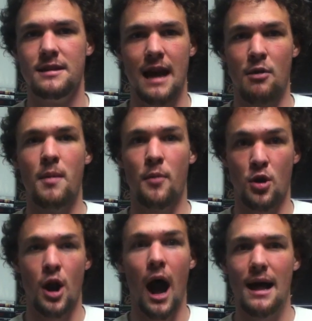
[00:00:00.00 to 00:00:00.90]
I
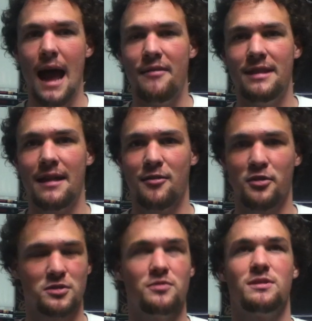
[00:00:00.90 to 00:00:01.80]
remember not having that in the
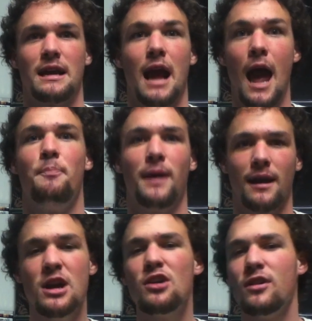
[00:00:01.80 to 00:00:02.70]
first one. It was like epic.
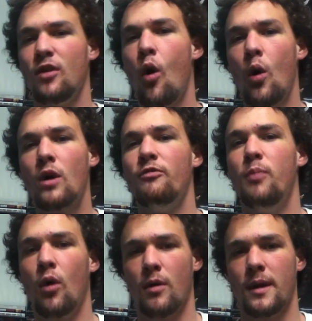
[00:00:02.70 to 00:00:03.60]
You hear the horn of
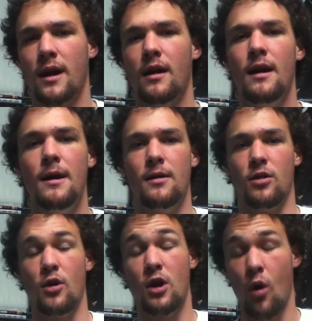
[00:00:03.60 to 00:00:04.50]
Boromir,
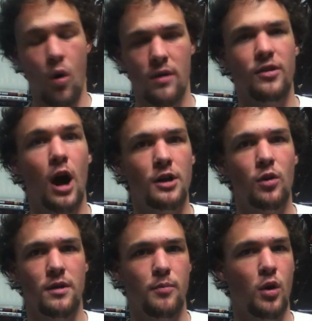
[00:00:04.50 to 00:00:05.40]
or the horn of
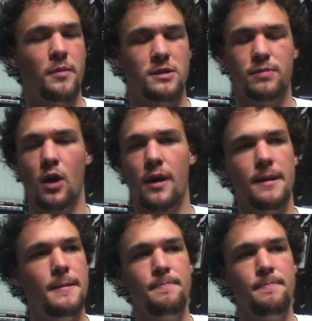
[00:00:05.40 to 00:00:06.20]
Gondor that Boromir's blowing,